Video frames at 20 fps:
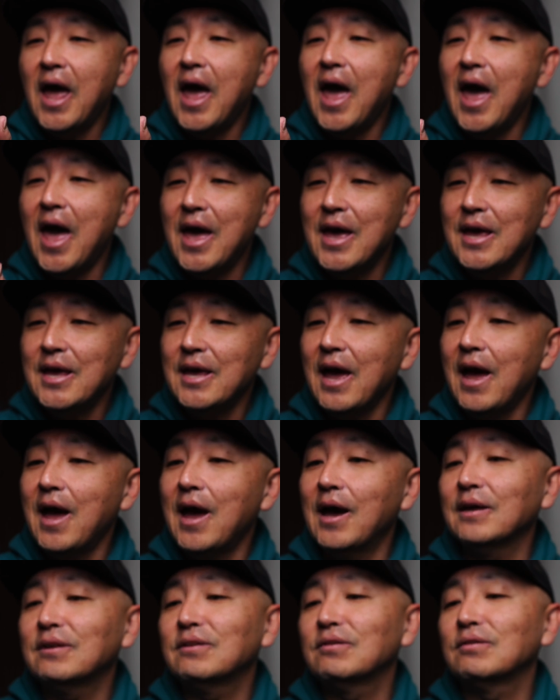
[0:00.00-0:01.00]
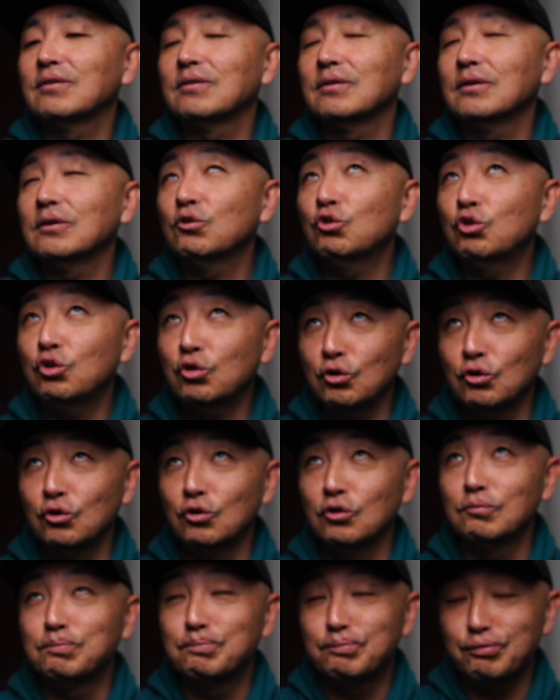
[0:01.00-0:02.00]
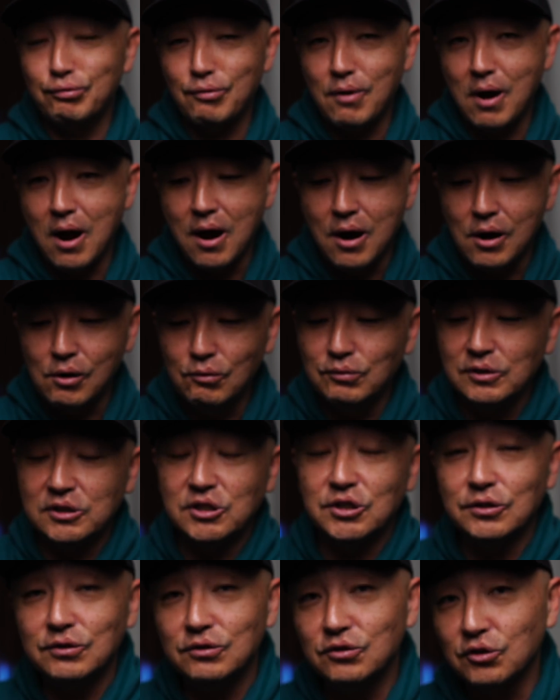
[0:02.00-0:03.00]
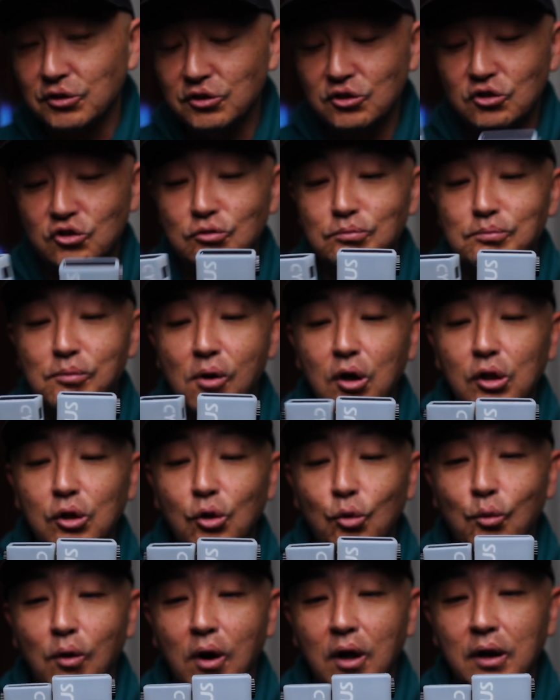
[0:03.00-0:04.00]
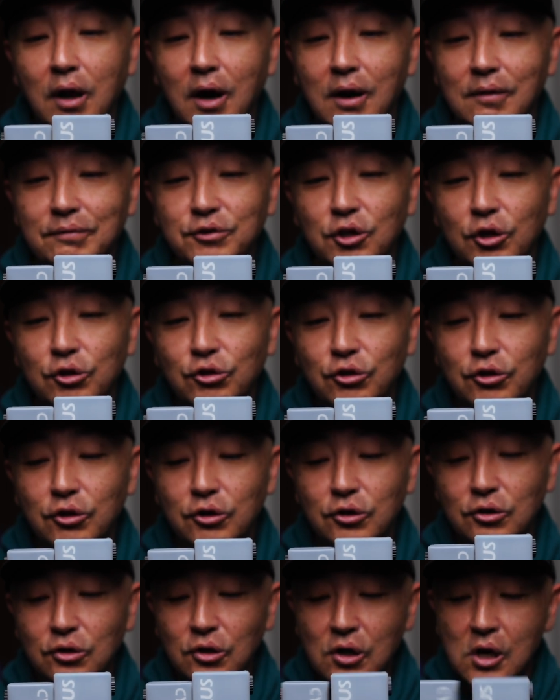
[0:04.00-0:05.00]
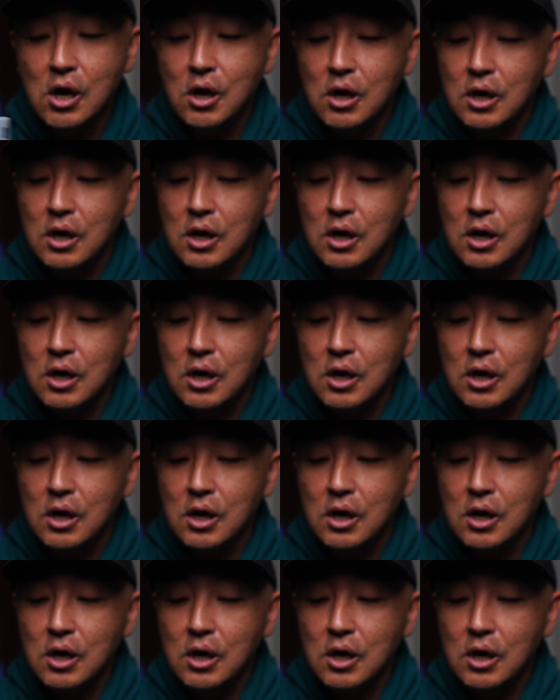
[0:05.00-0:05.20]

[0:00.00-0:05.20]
AS2 Pro, which is the smaller one of the new,